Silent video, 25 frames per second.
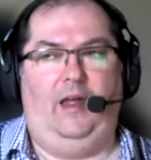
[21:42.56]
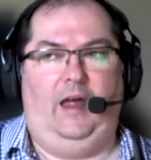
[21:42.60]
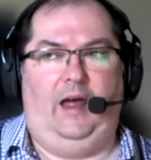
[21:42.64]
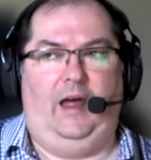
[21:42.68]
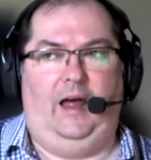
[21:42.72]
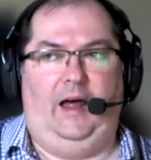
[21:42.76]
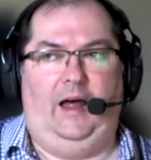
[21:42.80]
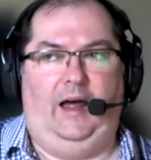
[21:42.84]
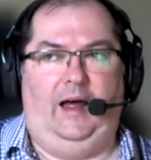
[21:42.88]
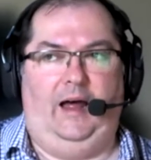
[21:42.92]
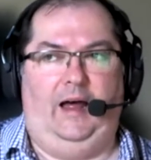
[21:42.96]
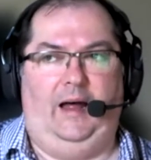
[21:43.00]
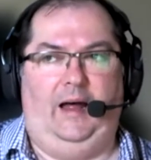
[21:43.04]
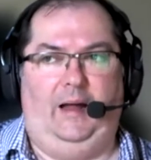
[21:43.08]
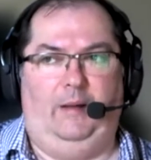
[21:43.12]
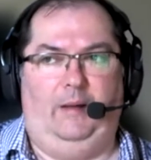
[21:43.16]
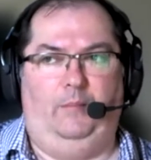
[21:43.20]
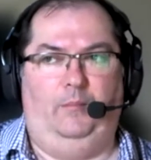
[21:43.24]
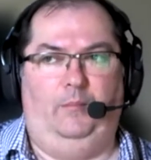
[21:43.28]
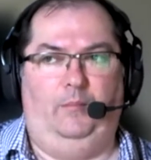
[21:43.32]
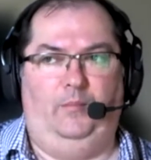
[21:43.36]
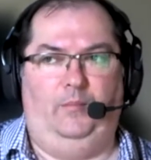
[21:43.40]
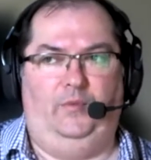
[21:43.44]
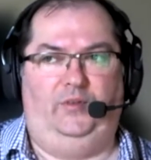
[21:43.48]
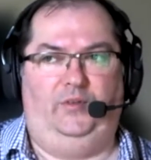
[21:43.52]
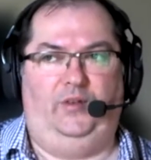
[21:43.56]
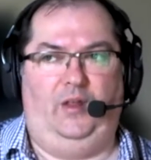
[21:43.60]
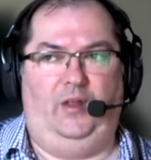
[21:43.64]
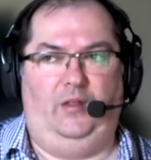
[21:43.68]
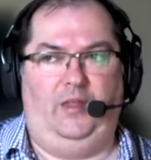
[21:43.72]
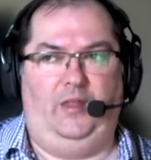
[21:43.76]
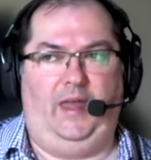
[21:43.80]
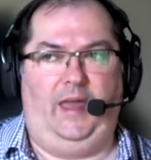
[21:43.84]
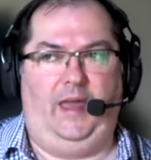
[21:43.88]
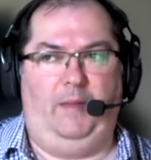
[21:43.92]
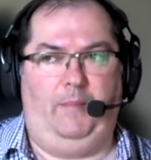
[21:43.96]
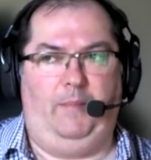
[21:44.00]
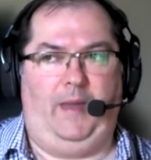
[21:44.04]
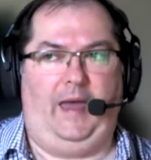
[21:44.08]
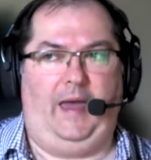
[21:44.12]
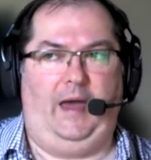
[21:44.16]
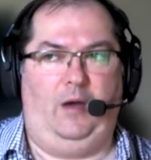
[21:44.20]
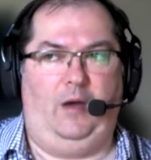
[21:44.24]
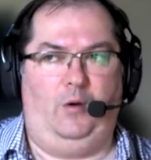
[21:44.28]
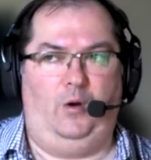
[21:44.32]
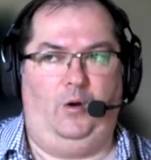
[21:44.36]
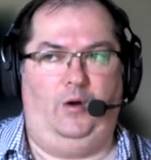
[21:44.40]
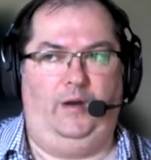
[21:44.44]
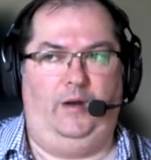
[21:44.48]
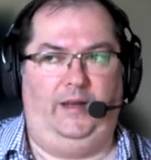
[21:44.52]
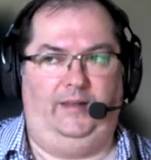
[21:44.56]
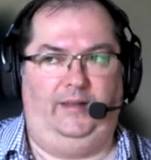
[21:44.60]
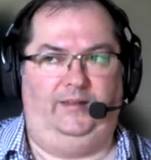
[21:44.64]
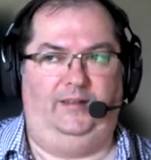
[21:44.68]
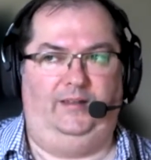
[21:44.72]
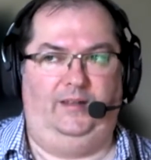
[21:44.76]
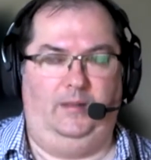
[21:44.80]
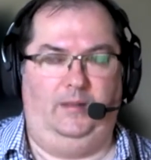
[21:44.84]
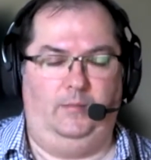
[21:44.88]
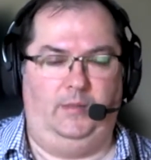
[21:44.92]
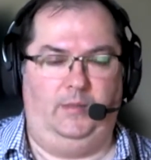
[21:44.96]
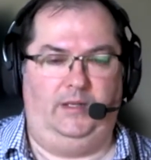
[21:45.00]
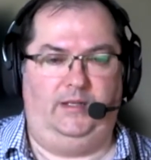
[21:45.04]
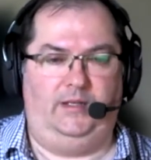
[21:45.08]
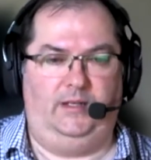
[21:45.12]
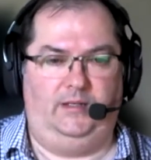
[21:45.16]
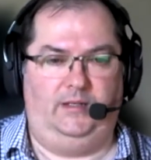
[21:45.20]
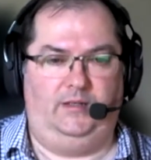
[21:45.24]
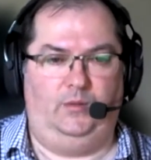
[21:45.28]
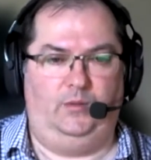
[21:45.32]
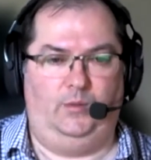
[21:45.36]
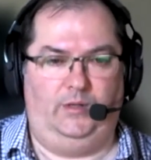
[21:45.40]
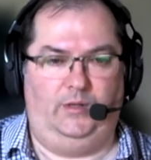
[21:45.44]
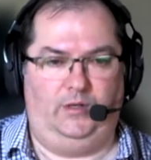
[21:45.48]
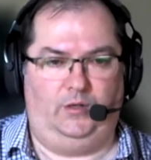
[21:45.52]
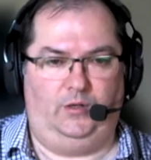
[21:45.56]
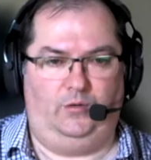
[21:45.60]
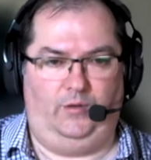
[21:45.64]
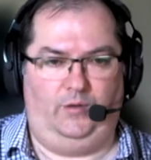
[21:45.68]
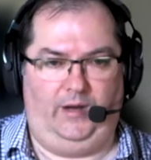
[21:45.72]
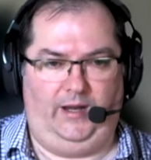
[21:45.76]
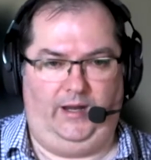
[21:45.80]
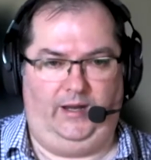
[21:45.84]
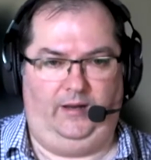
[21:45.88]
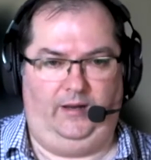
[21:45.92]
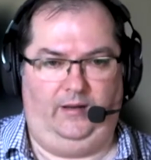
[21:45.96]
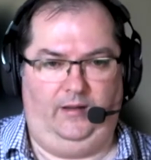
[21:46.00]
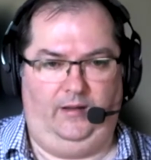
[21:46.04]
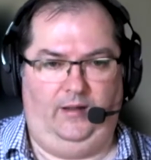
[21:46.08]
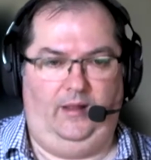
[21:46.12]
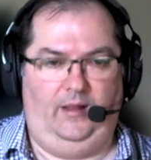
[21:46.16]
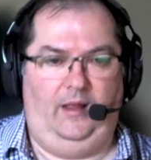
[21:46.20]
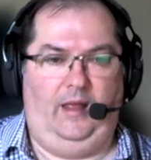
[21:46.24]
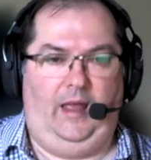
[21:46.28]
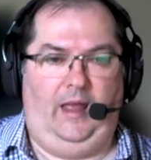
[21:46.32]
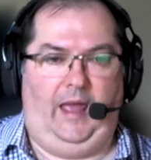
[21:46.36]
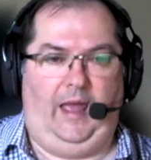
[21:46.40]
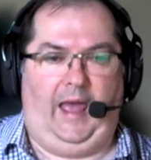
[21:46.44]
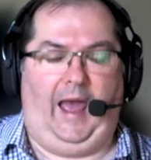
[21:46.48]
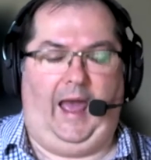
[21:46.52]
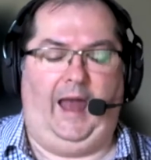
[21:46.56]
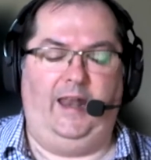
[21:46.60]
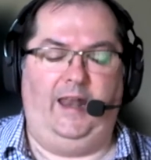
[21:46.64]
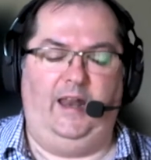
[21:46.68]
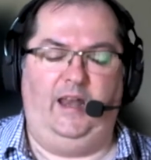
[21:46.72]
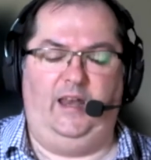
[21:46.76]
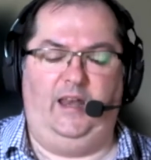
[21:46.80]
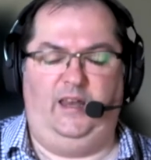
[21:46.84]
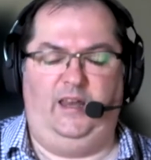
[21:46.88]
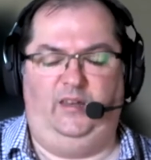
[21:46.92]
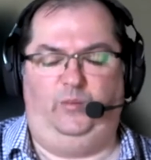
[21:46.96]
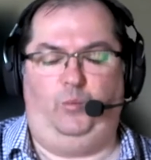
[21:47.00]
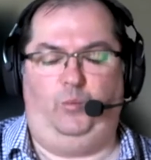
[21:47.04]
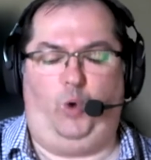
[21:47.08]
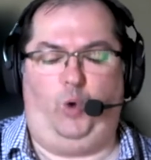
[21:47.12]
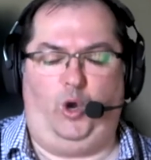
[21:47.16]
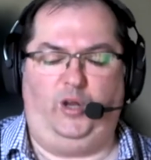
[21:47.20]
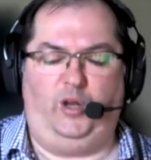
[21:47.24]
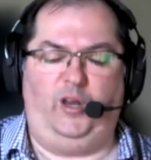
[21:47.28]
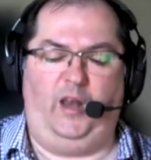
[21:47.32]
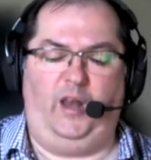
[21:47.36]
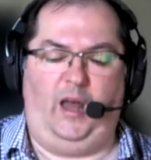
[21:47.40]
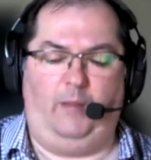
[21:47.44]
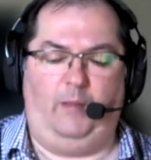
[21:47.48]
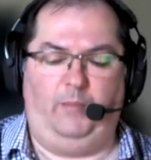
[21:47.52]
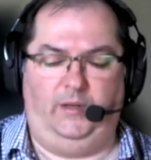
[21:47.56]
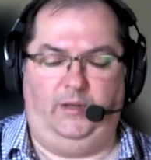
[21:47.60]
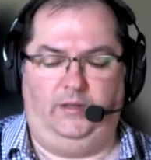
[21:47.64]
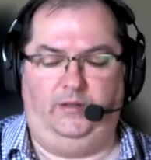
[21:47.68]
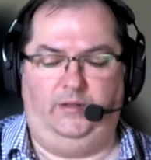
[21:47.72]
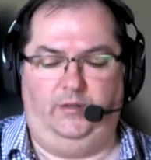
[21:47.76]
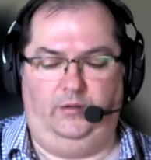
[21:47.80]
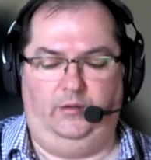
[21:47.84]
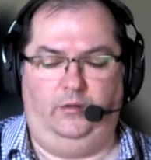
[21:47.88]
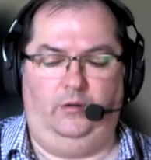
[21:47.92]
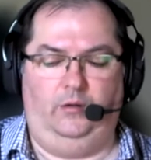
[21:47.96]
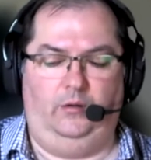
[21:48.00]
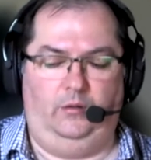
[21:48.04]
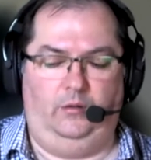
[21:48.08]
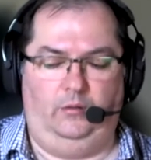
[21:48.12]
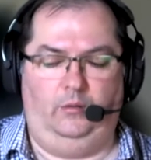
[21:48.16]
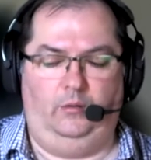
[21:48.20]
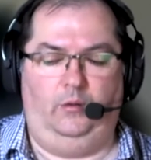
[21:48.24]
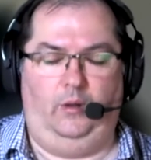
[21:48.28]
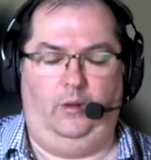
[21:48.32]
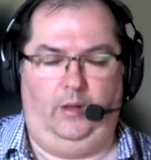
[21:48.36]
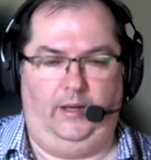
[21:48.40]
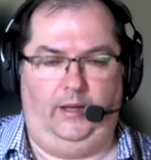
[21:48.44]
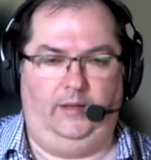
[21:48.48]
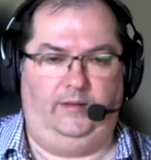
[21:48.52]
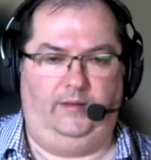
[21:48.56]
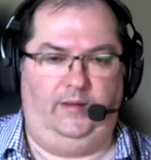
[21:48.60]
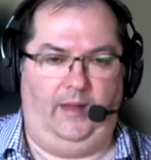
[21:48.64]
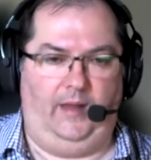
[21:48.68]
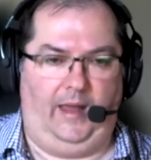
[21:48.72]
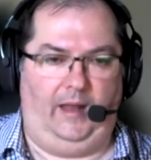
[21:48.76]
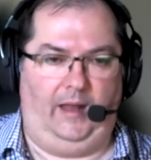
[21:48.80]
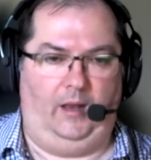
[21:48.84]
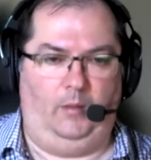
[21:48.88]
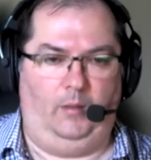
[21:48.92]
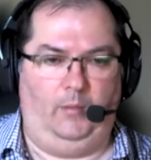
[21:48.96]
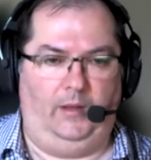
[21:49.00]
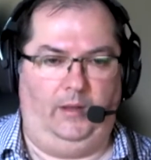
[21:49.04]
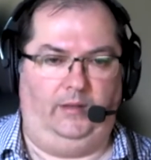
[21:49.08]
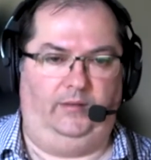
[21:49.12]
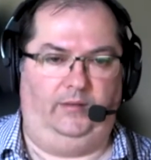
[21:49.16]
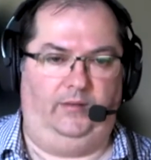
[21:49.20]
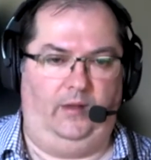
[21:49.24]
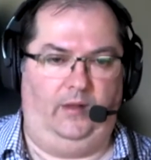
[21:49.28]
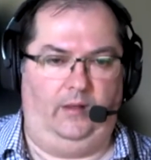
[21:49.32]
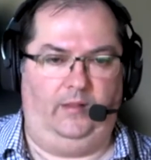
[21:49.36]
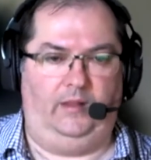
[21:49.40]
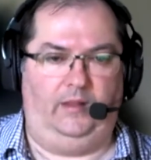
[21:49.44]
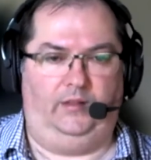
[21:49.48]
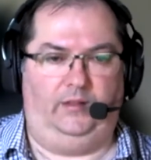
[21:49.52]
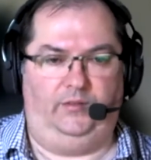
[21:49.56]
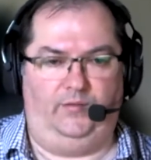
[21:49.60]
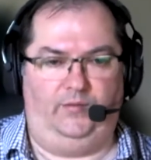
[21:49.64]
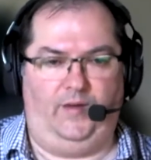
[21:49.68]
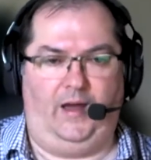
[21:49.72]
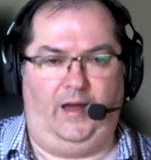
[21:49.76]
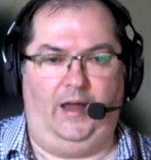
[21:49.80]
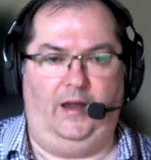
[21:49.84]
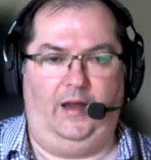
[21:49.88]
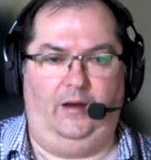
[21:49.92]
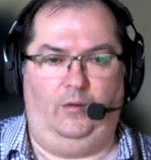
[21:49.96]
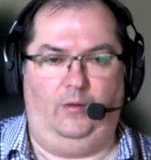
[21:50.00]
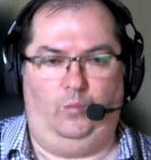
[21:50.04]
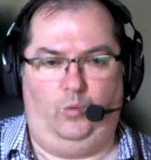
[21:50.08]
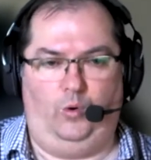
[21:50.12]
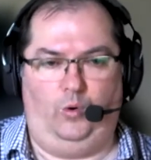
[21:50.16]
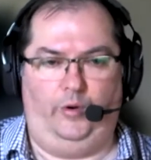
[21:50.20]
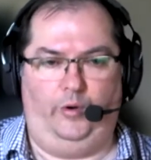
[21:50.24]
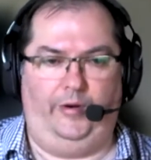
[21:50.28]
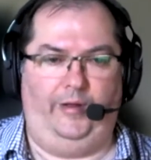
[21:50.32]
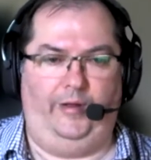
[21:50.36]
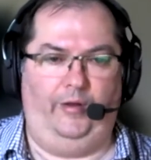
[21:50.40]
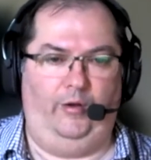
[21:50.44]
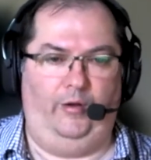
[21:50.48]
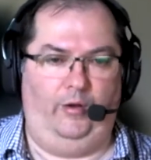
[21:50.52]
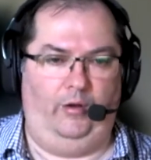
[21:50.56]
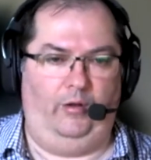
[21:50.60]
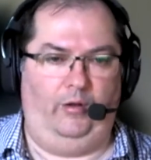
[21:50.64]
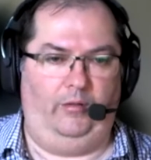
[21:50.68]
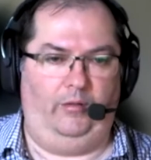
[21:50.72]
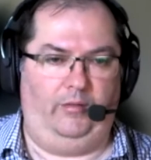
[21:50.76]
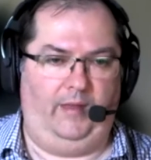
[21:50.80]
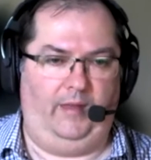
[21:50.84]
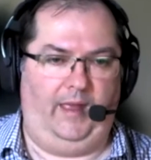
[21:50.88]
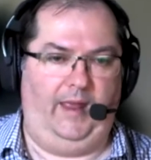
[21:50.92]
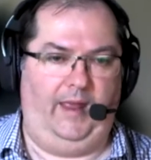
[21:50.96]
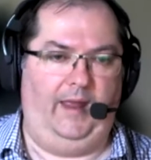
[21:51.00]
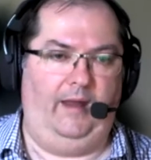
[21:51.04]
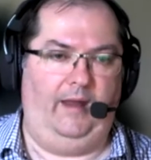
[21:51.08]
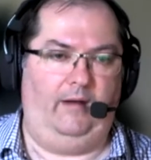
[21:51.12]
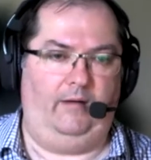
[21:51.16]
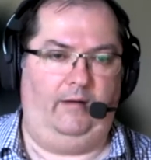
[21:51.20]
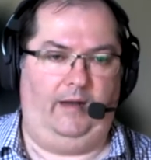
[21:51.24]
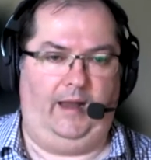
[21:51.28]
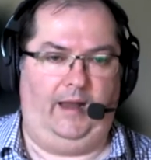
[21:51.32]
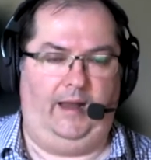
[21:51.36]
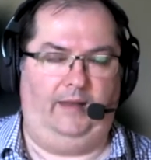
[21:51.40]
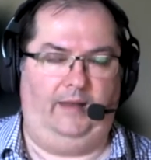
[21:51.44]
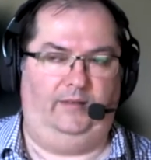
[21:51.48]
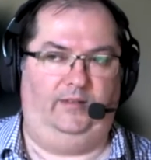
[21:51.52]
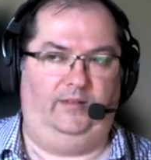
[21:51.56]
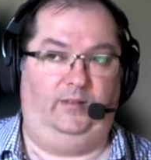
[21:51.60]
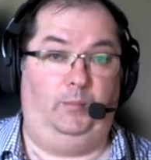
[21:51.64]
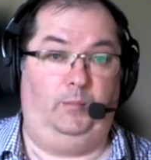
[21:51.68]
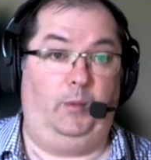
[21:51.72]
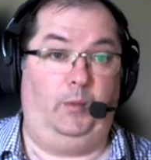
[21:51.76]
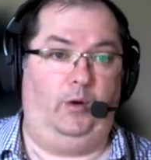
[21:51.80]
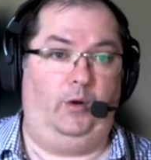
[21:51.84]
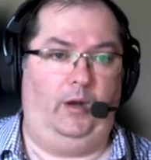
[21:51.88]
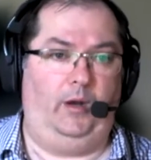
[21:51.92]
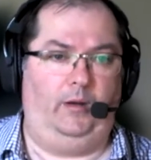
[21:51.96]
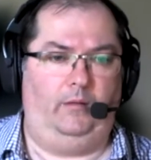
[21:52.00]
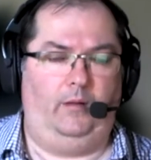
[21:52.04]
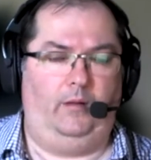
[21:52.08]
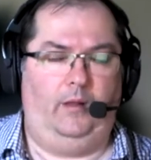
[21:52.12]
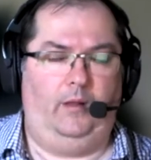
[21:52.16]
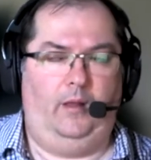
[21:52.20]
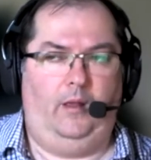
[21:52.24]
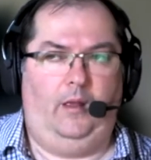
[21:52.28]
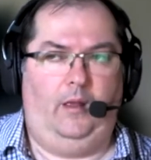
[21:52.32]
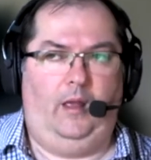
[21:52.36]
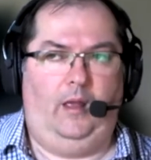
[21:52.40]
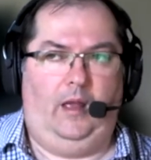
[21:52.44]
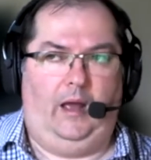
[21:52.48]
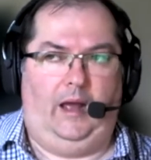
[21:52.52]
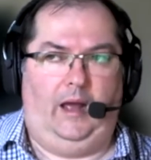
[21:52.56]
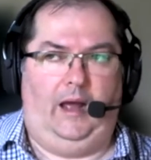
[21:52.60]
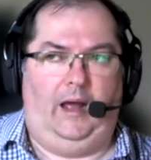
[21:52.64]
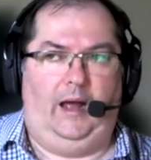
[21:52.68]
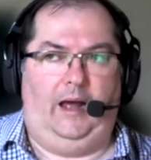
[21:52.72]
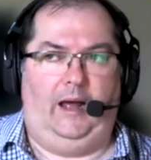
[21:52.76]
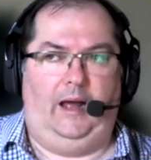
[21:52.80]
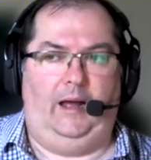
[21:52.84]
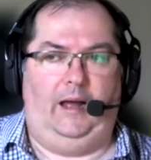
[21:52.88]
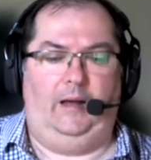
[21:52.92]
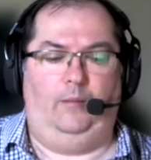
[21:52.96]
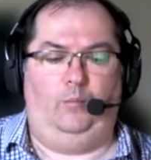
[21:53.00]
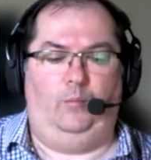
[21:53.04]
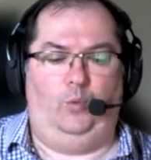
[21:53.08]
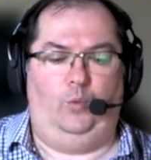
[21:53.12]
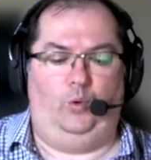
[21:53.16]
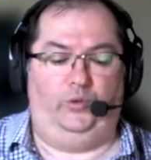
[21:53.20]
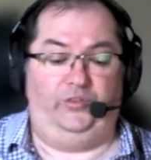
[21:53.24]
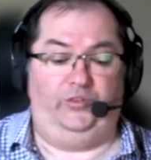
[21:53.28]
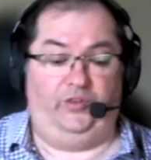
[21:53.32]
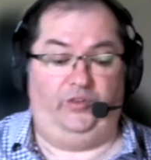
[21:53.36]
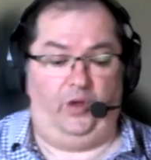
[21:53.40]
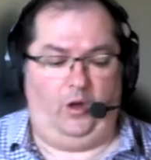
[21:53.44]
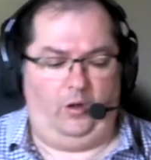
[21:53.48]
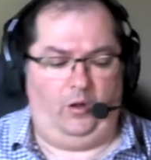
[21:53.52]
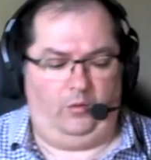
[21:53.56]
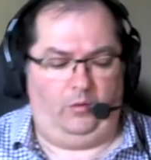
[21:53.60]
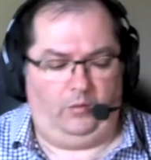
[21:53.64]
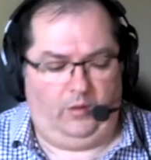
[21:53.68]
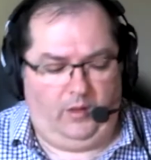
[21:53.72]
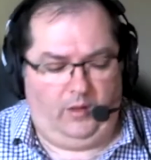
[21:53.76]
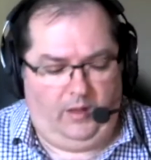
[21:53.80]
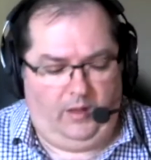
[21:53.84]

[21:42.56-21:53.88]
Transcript: Um, so their power is limited to a degree, and it is broken up into into elements. So there's fire, water, earth, air, and spirit um, or soul.